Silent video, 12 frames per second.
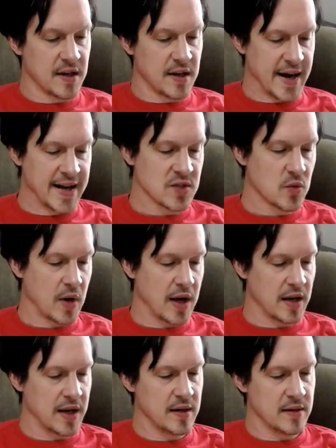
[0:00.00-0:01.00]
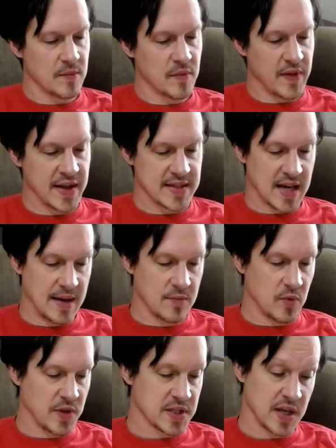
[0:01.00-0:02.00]
At twilight, that time
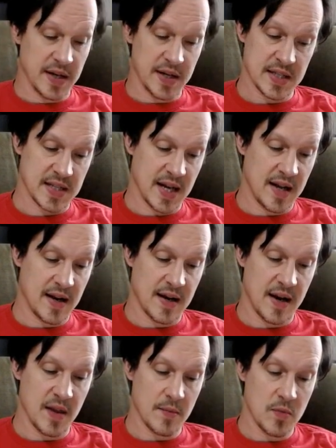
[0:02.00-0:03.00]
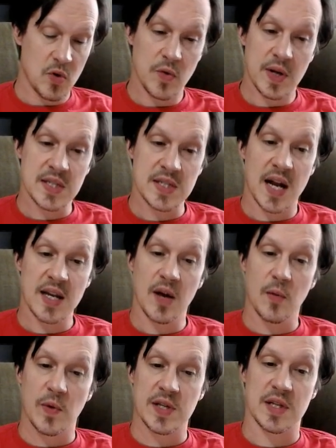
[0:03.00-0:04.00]
when the sun has set and the moon has not yet
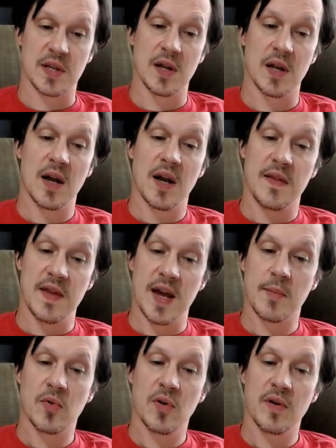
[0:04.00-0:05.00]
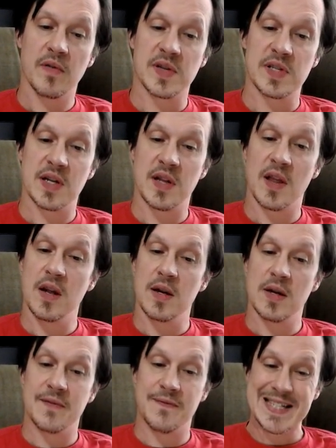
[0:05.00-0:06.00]
risen, the Emperor
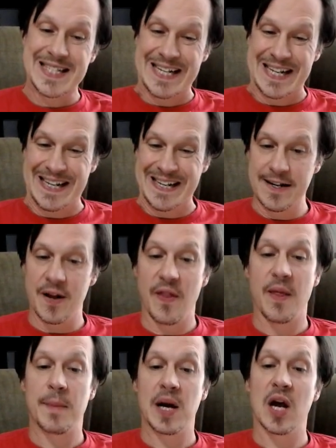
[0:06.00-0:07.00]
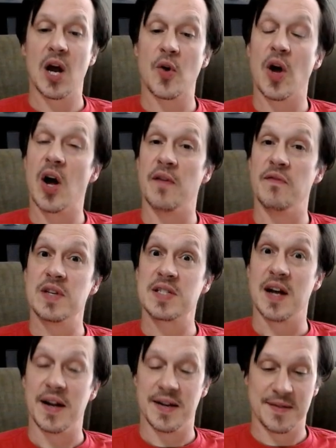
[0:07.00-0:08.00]
visited the Pagoda of the
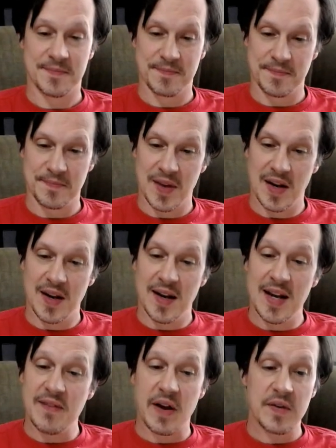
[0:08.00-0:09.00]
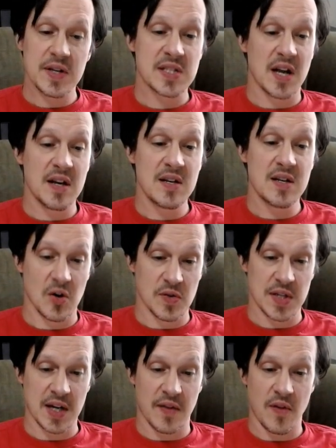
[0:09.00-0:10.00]
Sun. He found his son
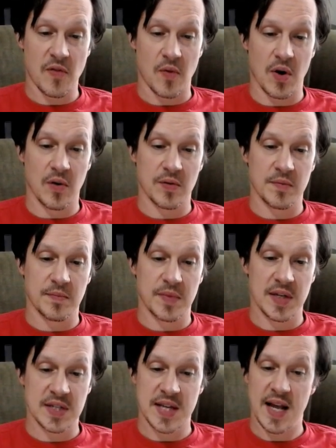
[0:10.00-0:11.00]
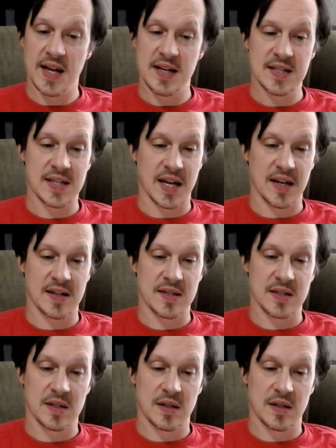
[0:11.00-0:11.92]
dozing on the throne, his head in his hands.